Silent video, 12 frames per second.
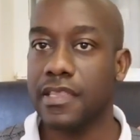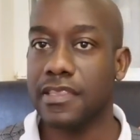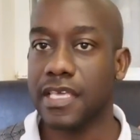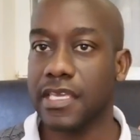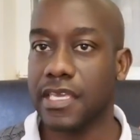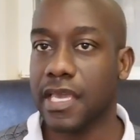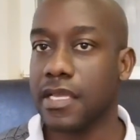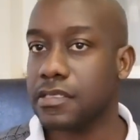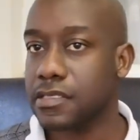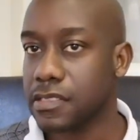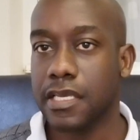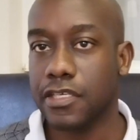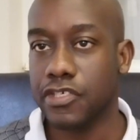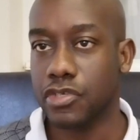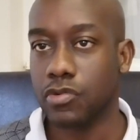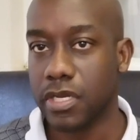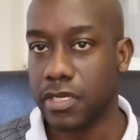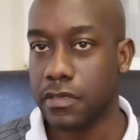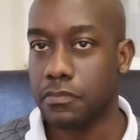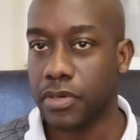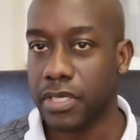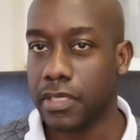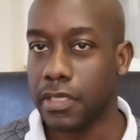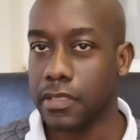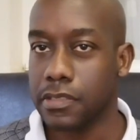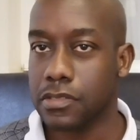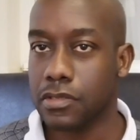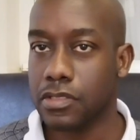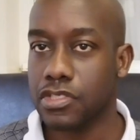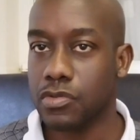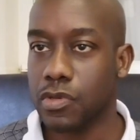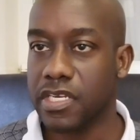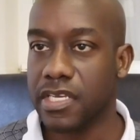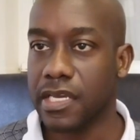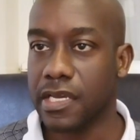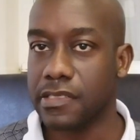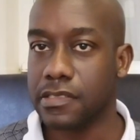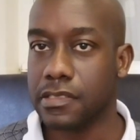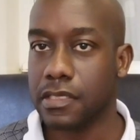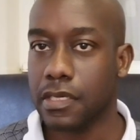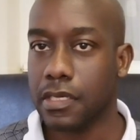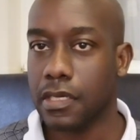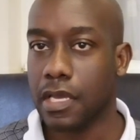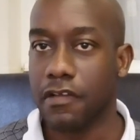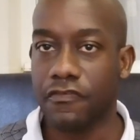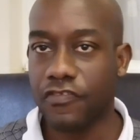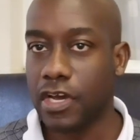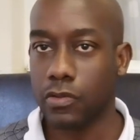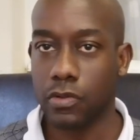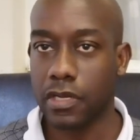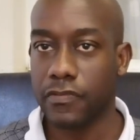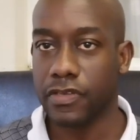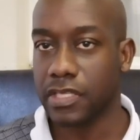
They can say jiwani, but it's not jiwani as have fun or whatever.